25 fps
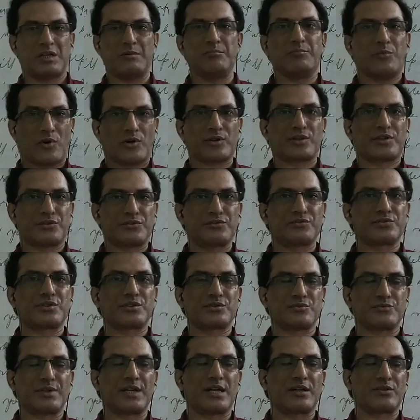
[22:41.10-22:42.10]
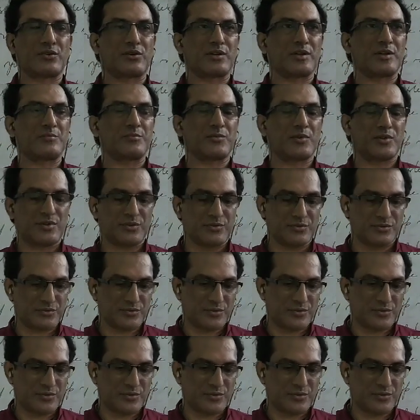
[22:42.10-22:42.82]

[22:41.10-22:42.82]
important uses we are talking about,